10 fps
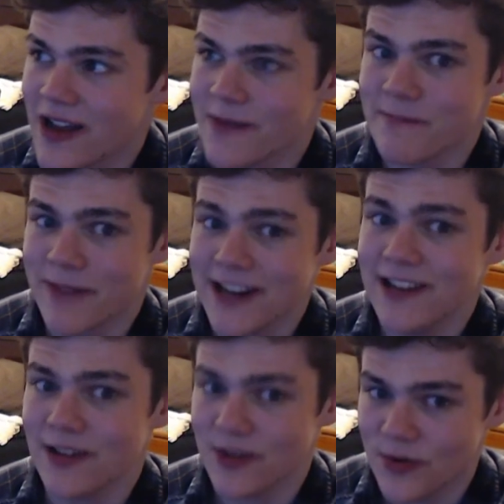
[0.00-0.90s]
might
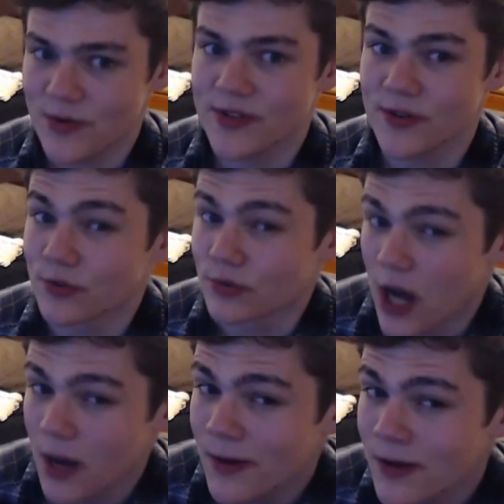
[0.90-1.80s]
use
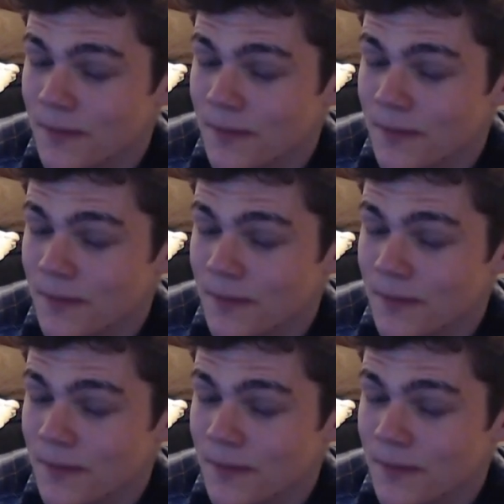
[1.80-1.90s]
grub